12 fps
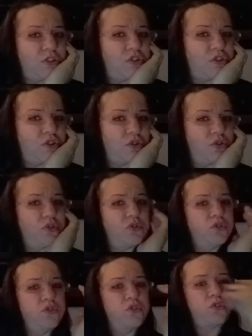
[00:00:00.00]

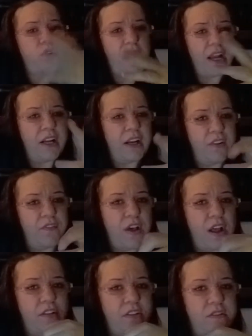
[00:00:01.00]
to create an
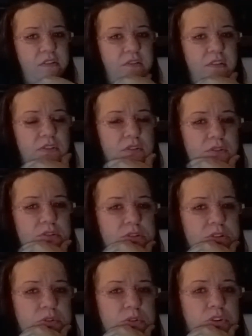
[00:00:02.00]
event
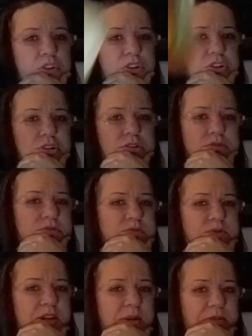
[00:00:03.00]
or
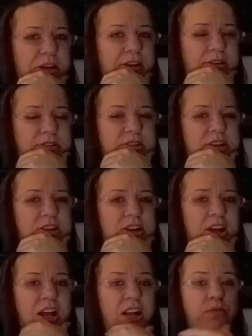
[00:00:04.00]
something.
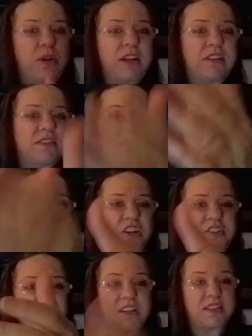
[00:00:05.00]
Anyway, this
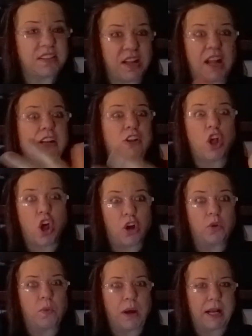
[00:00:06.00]
is like
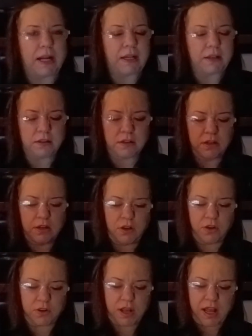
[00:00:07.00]
long waiting.
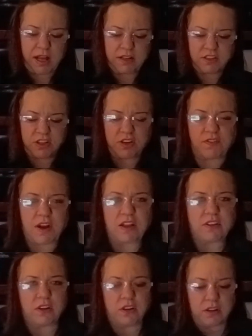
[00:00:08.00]
Okay, so you've
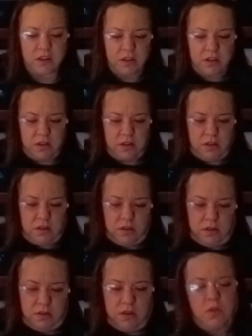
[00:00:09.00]
either,
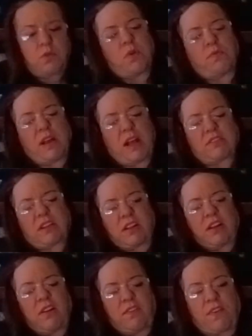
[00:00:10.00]
well, we have to
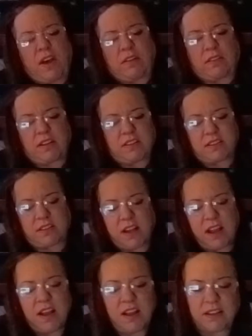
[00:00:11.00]
clarify because
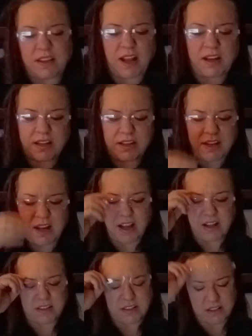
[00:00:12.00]
that
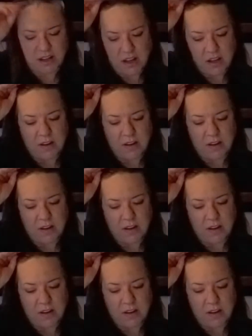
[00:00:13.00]
indicates